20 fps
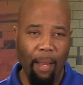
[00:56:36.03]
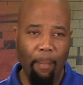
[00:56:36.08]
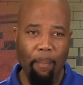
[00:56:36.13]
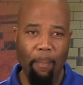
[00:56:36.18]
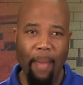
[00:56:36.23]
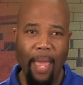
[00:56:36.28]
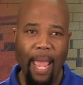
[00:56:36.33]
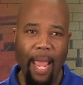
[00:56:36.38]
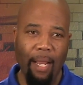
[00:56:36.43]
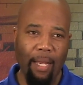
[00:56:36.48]
at a
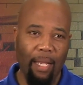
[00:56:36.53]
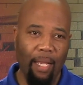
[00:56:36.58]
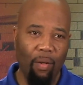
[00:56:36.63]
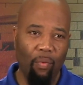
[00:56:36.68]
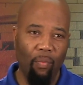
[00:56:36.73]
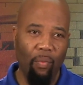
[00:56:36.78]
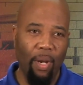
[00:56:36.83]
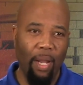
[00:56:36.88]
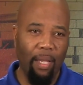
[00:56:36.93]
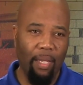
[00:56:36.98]

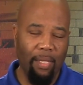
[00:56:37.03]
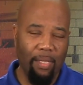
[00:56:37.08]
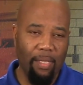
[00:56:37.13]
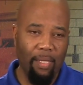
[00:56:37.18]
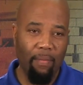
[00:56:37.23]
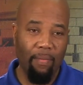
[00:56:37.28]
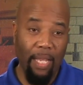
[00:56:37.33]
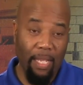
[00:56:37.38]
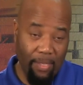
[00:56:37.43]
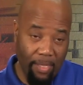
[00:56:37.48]
magnet
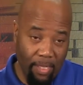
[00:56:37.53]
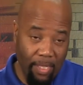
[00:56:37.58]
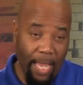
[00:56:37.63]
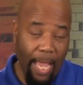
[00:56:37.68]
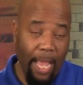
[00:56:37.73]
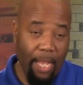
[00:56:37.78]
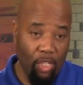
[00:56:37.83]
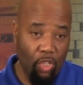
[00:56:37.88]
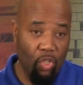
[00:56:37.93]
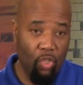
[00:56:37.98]
relative that's
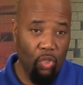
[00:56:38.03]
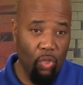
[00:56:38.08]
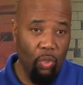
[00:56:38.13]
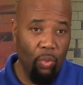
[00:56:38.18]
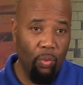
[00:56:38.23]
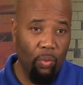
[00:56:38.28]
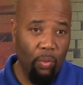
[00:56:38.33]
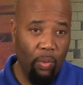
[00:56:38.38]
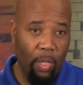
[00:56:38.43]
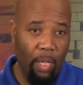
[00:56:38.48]
attached
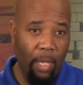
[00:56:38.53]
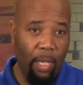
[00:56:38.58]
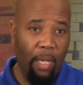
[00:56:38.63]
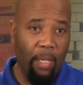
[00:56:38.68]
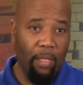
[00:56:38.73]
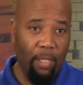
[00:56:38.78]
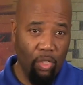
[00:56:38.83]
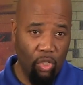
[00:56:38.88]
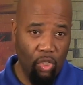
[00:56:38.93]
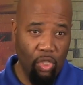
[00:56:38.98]
to
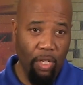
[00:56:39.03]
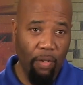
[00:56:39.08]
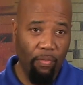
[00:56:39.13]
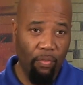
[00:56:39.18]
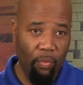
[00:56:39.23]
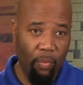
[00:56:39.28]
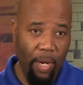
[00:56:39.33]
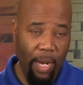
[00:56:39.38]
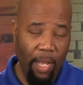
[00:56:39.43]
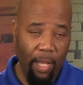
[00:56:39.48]
the
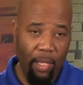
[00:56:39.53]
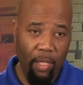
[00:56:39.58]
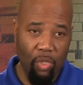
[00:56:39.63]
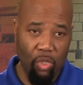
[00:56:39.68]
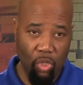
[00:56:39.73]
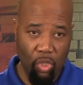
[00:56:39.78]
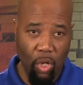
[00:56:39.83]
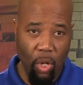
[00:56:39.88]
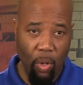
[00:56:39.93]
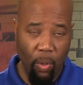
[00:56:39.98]
shift rail
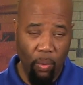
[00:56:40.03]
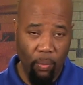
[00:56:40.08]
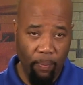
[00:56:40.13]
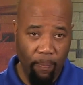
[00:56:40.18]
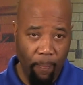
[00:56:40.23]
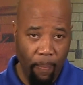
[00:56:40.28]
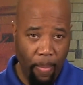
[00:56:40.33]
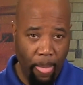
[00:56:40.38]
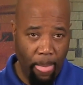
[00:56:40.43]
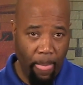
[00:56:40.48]
as
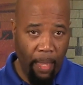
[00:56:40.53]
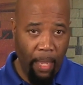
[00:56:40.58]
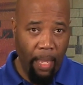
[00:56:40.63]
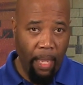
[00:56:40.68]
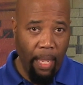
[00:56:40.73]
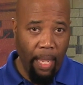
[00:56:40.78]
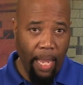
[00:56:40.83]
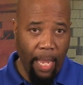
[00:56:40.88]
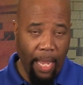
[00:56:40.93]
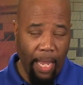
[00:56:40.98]
shown.
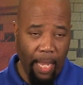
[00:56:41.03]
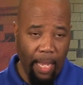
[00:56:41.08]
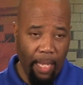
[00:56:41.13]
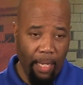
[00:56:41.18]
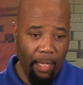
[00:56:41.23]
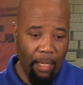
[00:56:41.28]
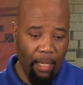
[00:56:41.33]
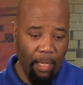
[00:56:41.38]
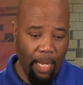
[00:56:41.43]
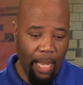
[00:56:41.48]

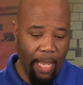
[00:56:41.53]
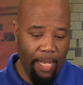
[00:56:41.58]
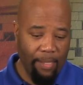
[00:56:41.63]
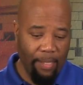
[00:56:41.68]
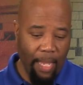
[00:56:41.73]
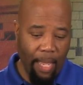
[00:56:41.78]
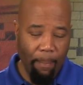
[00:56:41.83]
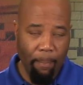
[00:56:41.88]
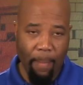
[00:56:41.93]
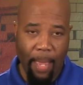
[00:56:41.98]
And
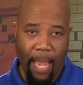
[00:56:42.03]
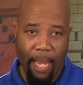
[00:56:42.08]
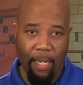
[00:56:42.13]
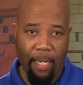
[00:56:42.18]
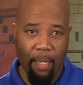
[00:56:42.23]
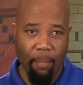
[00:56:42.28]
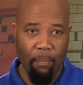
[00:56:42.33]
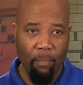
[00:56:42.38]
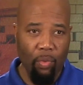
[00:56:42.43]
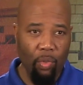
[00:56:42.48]
as that
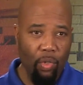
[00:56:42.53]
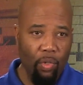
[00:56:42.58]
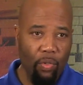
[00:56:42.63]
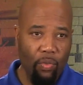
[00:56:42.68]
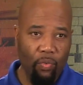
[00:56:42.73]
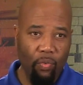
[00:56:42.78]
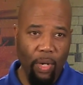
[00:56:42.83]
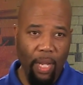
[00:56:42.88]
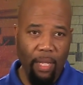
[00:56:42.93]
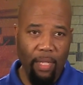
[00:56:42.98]
magnet
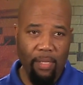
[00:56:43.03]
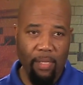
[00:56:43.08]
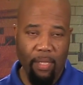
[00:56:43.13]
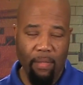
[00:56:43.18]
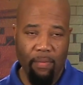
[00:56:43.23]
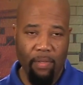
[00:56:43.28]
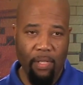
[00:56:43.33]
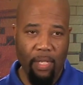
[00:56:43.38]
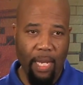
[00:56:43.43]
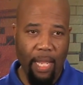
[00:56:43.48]
moves
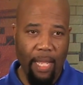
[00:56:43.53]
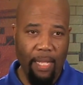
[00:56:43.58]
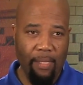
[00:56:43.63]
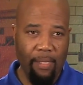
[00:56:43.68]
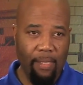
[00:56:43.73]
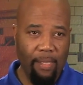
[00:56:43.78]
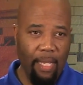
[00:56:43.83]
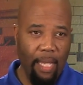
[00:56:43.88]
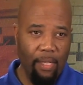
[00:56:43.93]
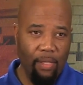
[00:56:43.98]
relative to
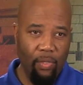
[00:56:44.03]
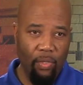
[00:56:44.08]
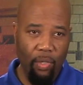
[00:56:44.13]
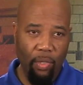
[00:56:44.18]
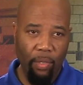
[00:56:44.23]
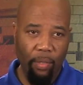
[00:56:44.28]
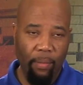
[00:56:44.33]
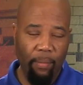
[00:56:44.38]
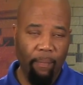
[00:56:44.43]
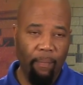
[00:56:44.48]
that
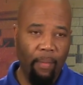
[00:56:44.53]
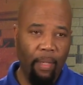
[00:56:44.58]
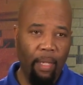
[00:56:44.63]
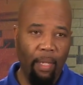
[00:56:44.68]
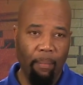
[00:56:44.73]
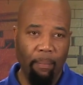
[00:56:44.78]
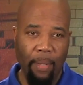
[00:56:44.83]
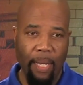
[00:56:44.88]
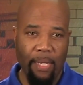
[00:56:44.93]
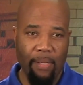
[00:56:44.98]
sensor,
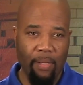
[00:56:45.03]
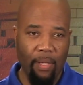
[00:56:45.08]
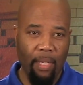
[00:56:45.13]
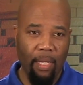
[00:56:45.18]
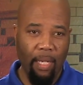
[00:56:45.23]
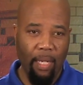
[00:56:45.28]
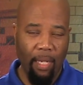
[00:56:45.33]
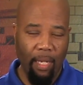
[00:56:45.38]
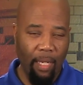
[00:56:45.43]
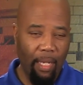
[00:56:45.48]

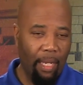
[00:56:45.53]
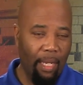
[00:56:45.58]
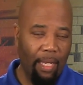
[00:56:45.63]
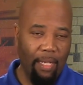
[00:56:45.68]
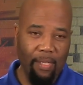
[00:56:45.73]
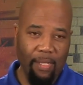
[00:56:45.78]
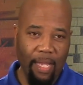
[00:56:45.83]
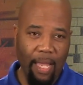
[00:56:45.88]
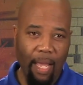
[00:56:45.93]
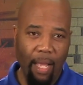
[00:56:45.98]
basically it
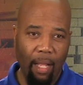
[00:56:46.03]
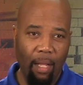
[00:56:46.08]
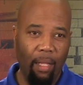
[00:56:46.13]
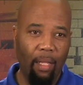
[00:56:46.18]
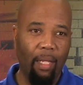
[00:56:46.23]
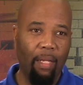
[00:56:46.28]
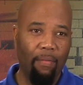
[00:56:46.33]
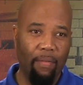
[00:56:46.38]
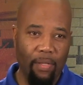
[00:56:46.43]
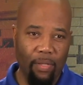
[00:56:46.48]
can
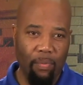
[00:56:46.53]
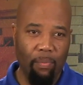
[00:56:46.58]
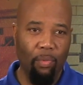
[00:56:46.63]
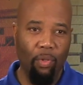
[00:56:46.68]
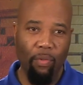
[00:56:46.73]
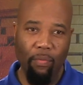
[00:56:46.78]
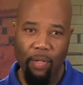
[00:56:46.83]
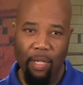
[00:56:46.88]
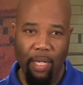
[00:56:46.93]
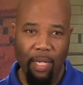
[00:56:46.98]
tell if it's
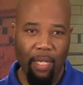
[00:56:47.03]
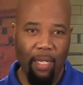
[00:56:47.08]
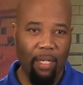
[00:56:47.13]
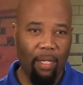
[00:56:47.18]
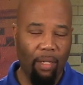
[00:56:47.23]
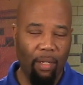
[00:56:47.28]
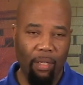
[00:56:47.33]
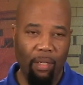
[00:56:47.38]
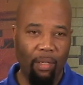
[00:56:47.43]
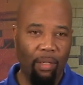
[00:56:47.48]
moving in
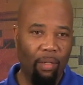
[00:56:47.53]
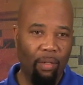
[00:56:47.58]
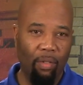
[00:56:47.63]
the